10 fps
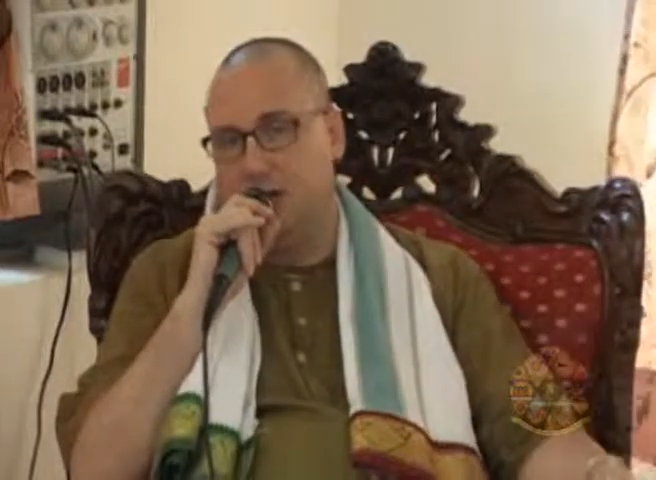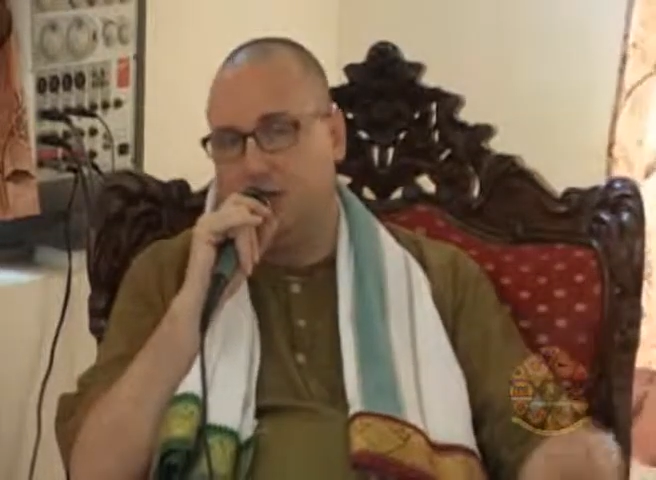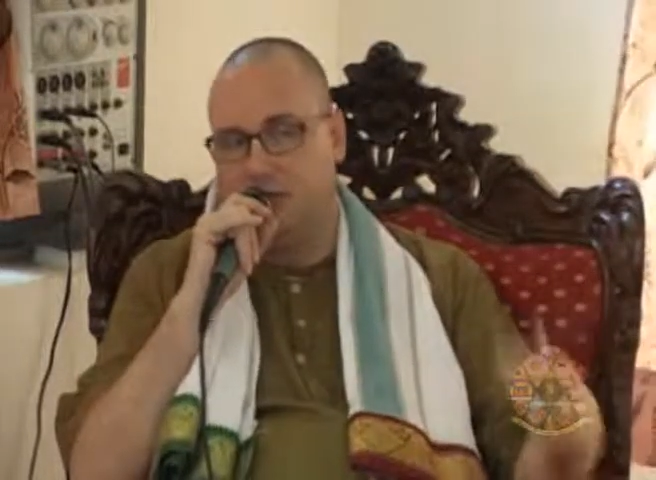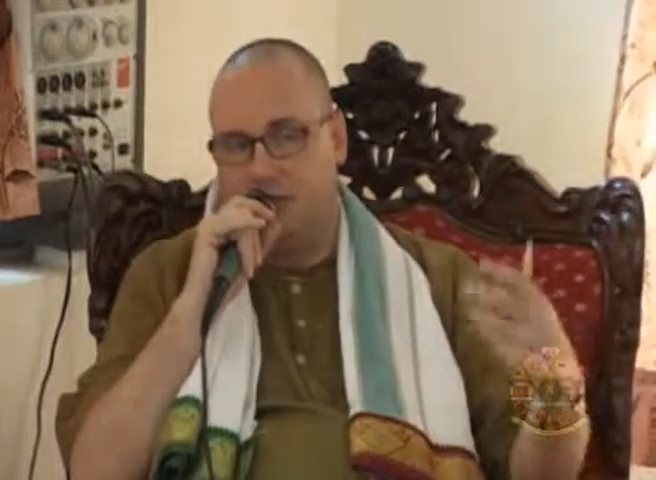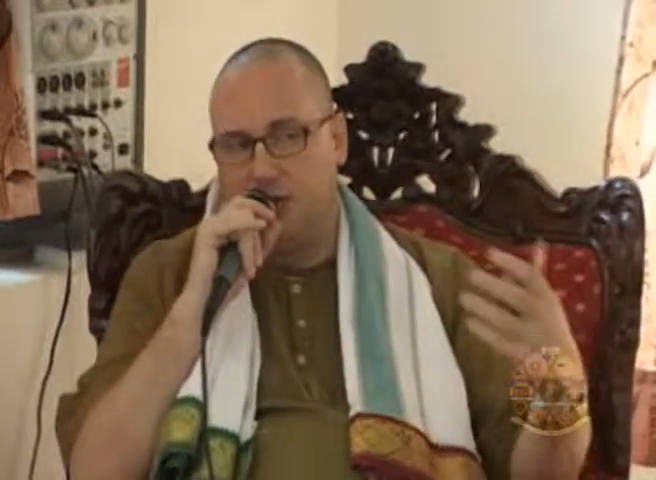
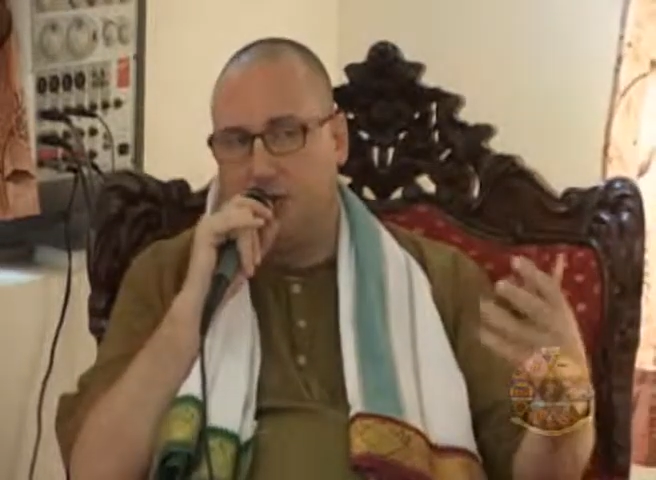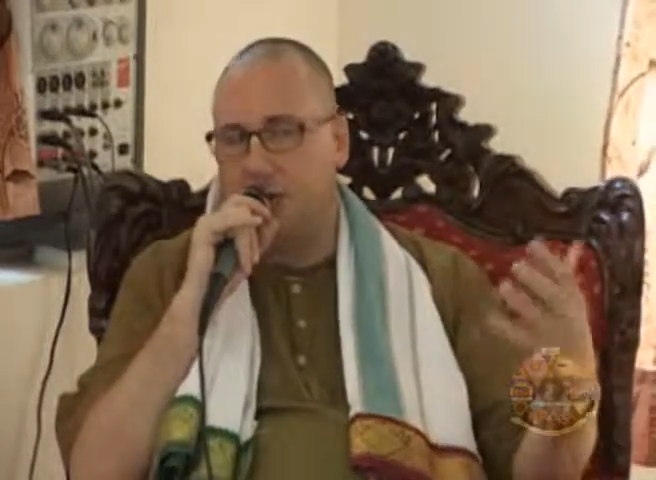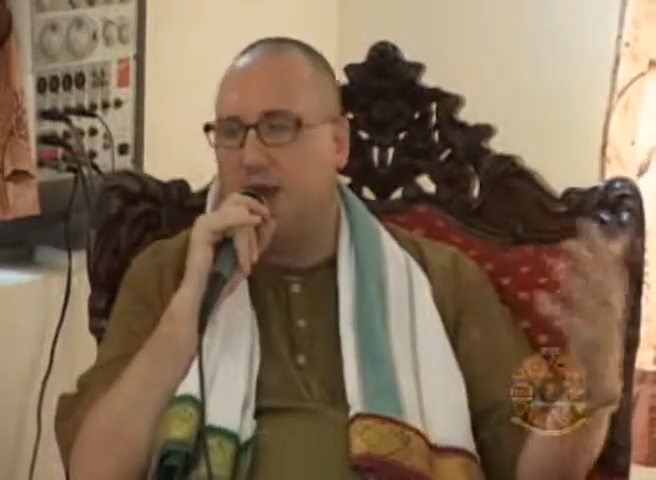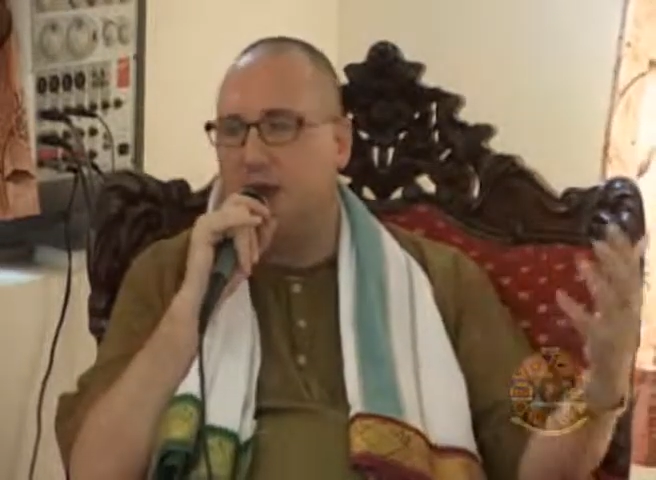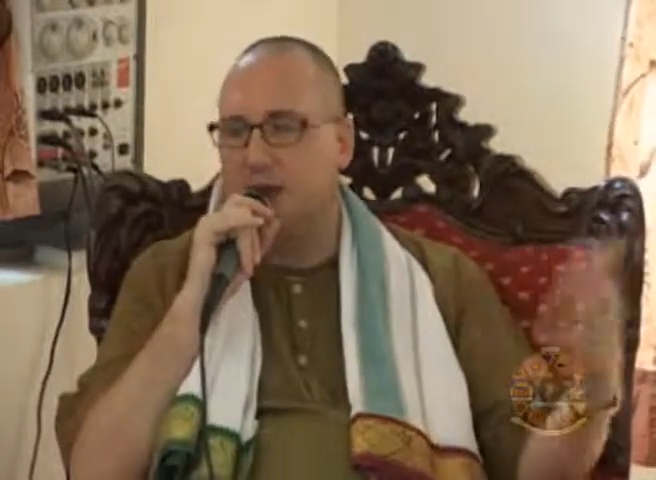of the tree
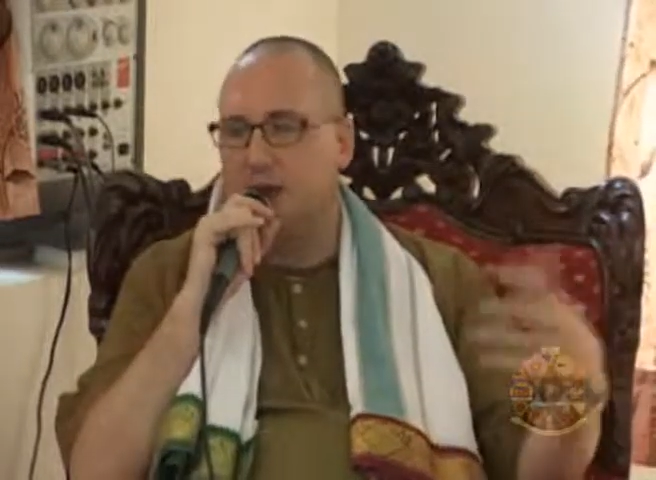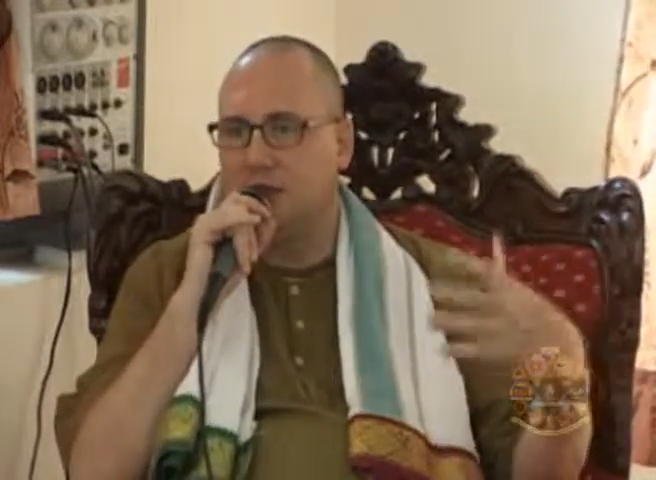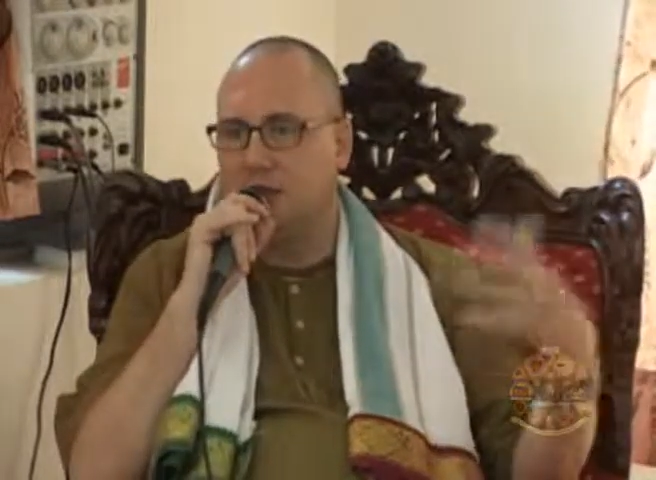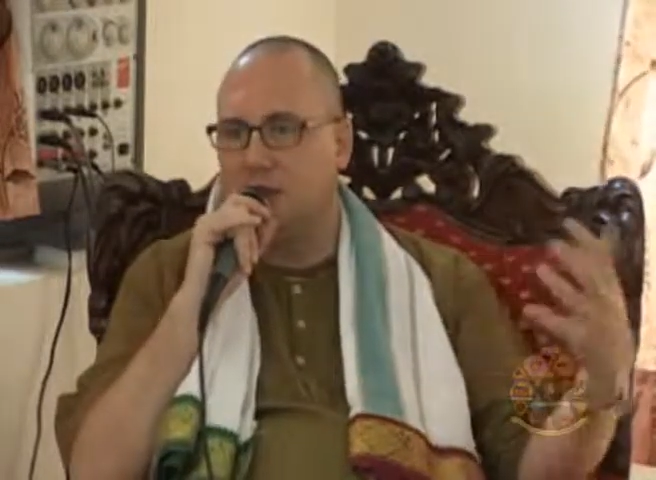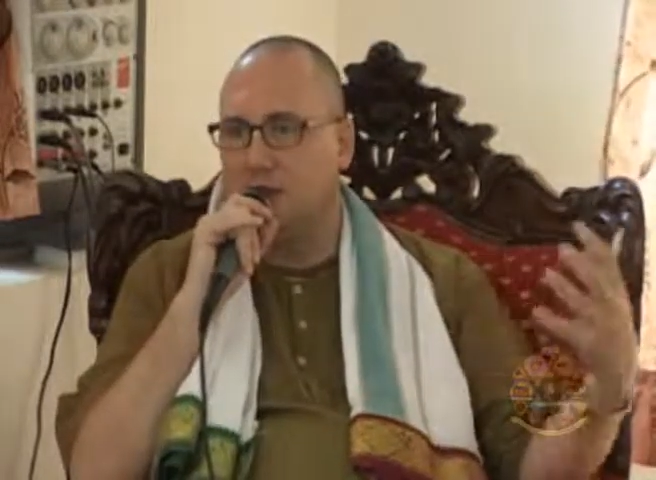of bhakti
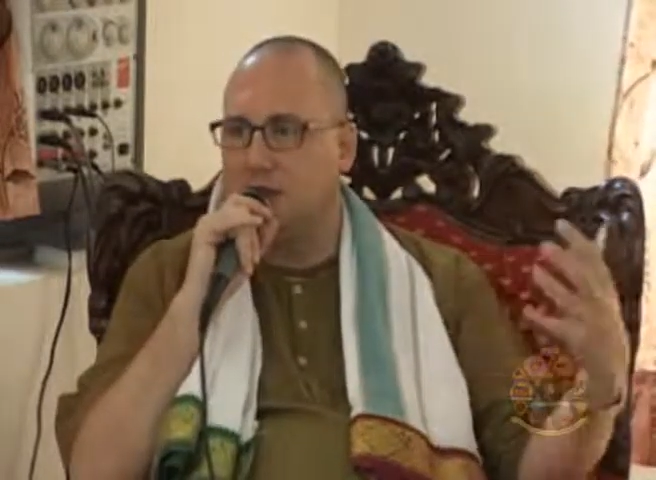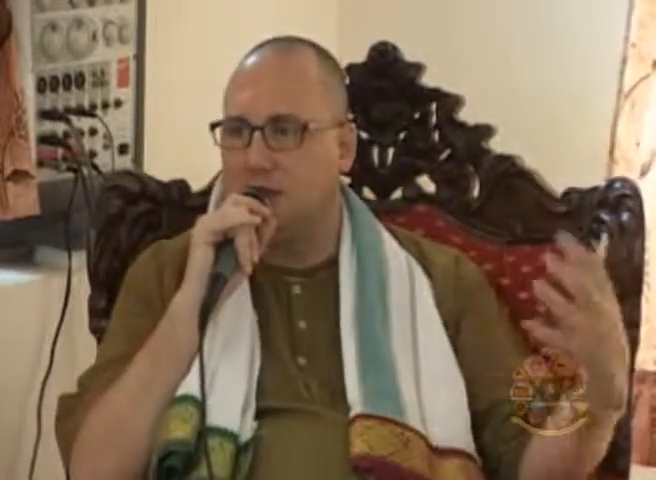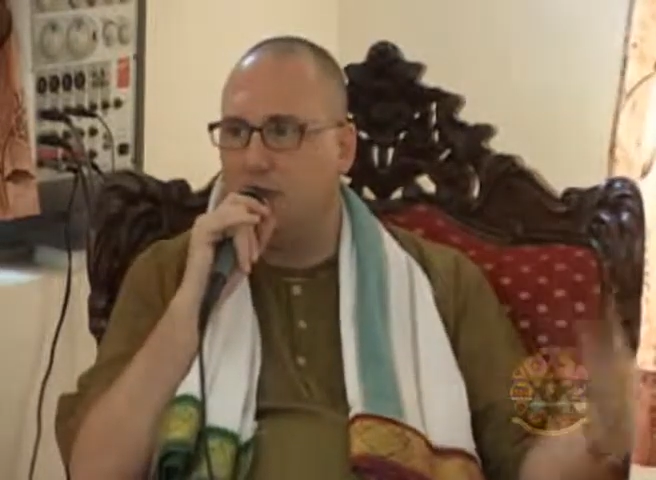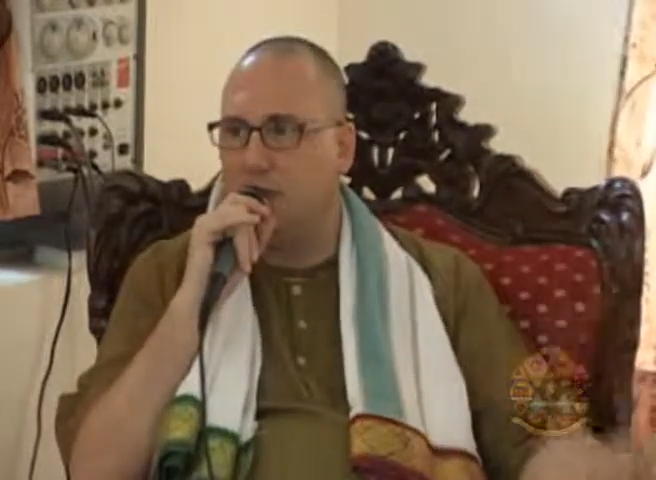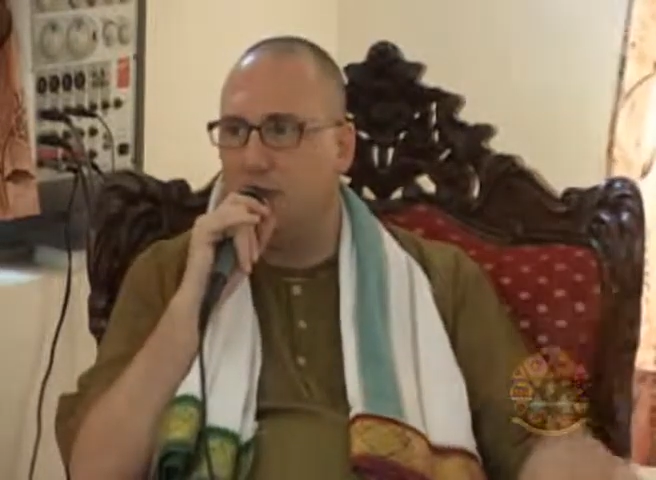that he
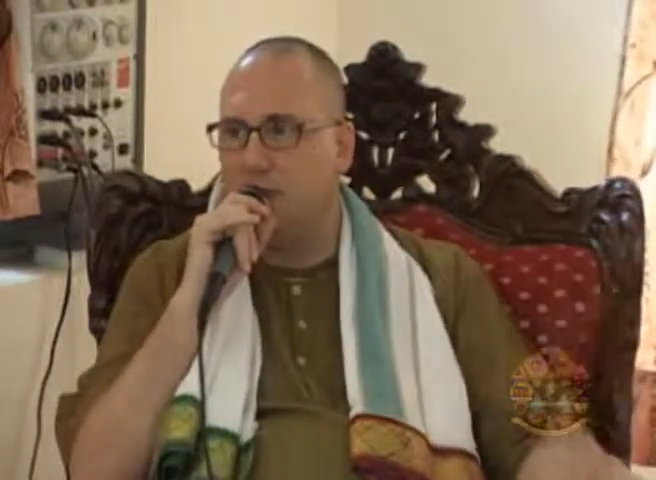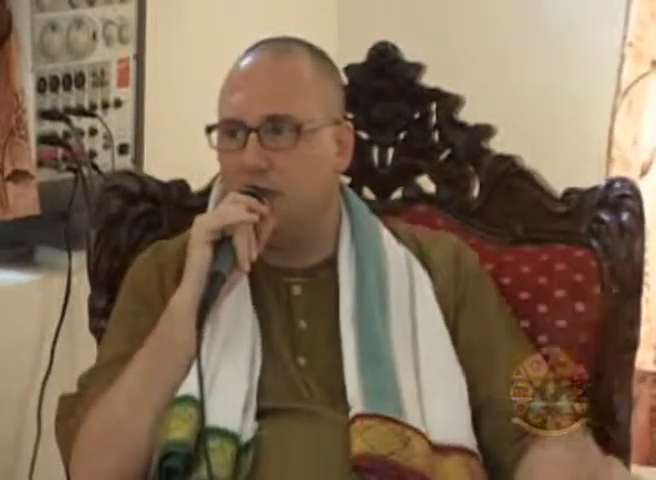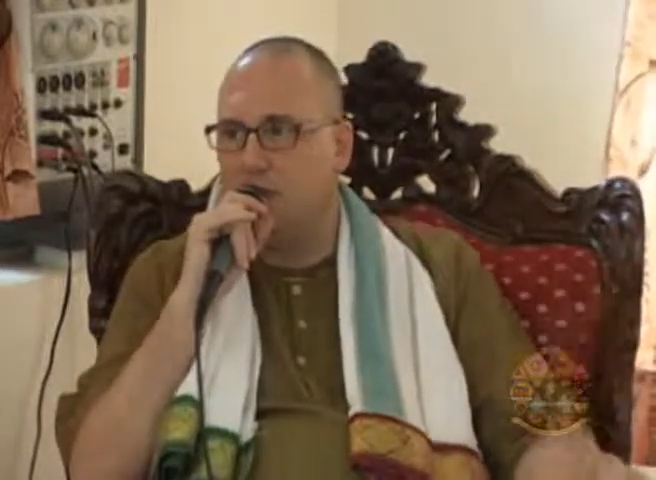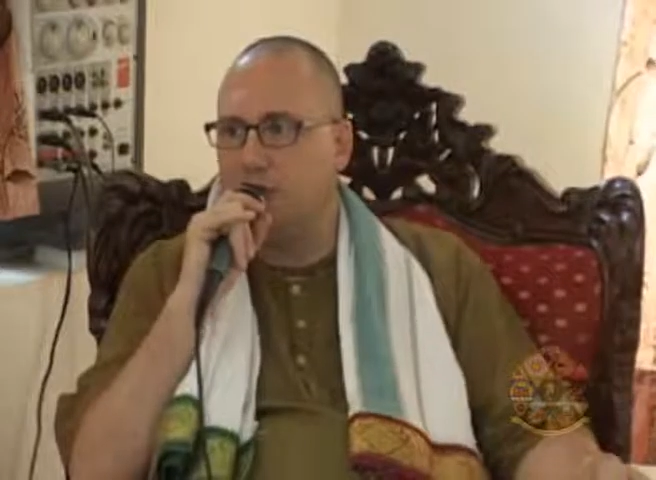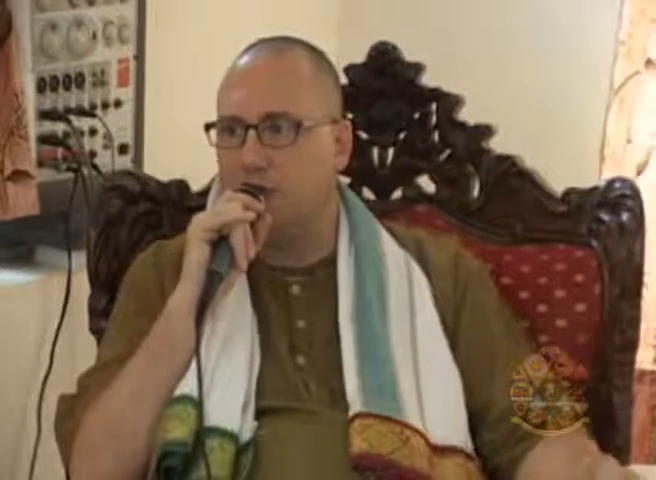brought
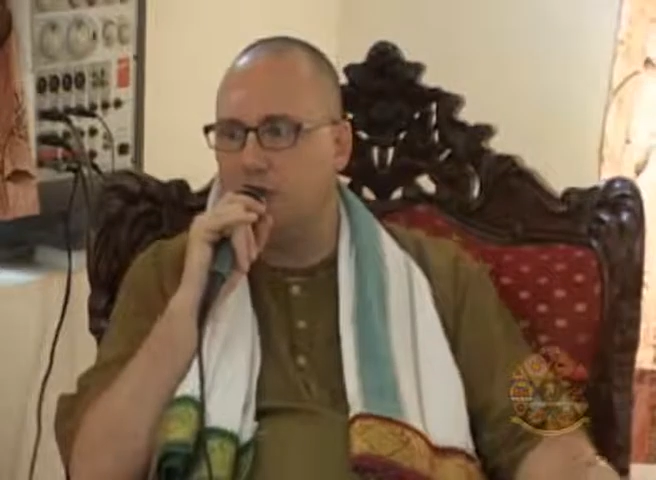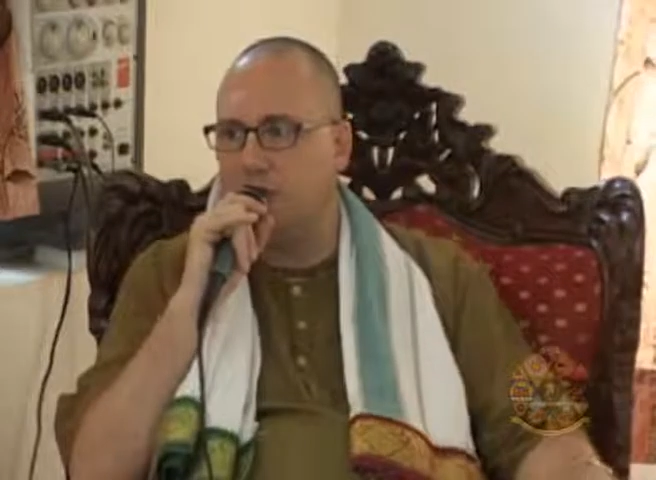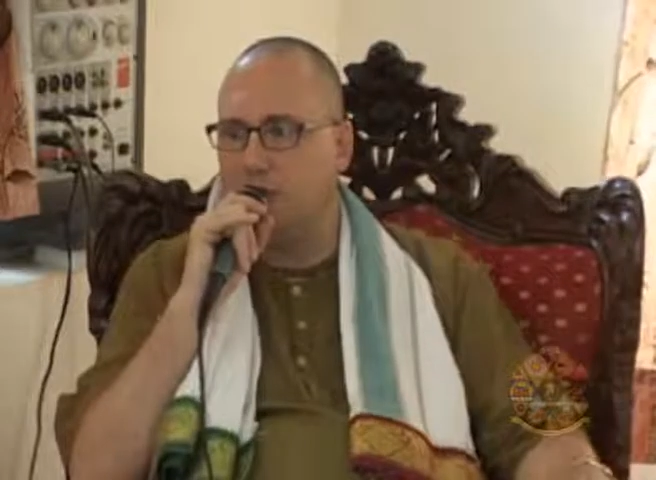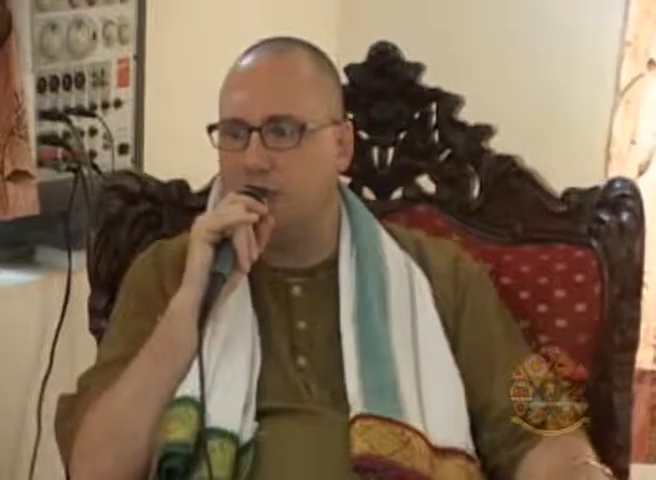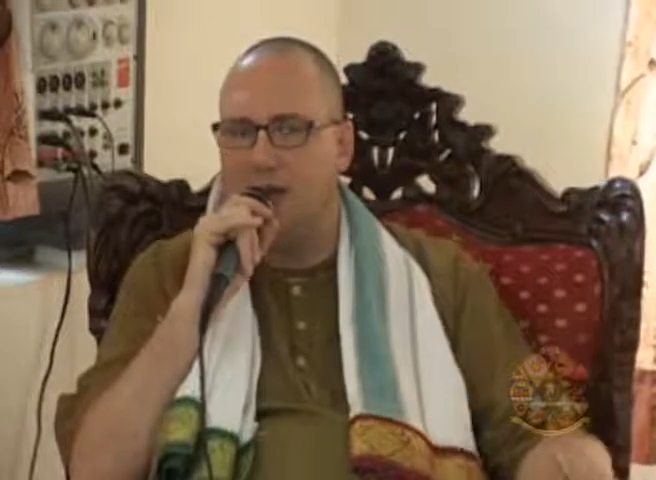into this
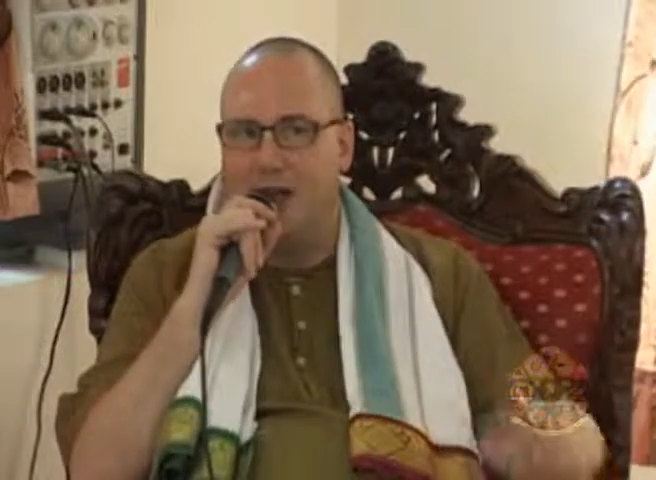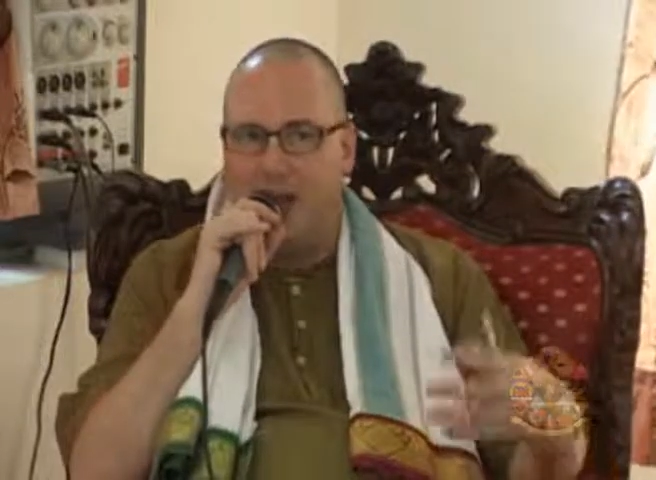world,